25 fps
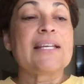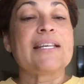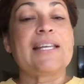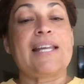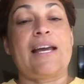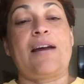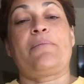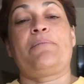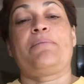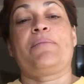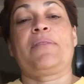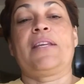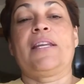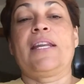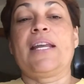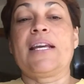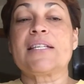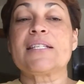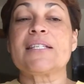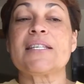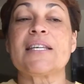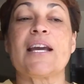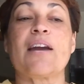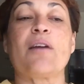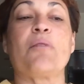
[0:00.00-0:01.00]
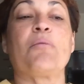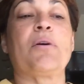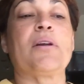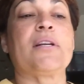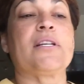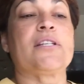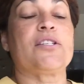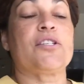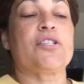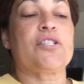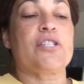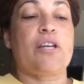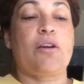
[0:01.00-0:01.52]
Now, the next thing I
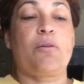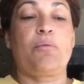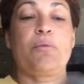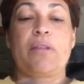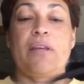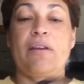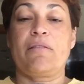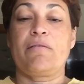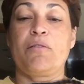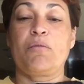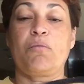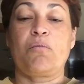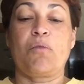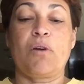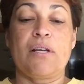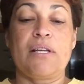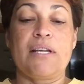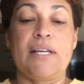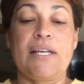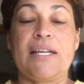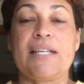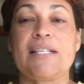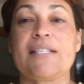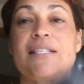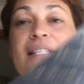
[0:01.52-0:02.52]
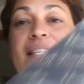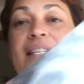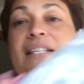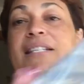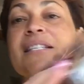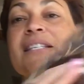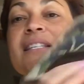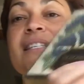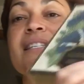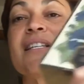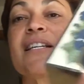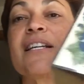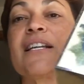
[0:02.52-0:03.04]
wanted to share with everyone is
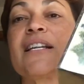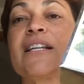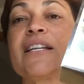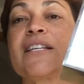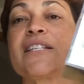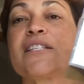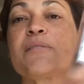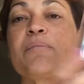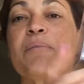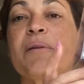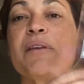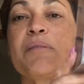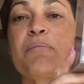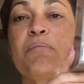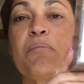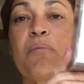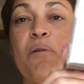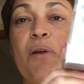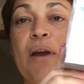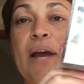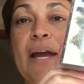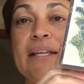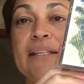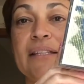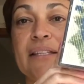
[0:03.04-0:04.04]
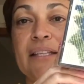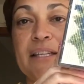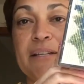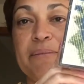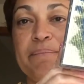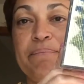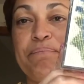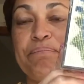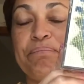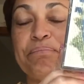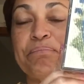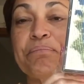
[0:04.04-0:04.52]
this is an Elizabeth Bradley.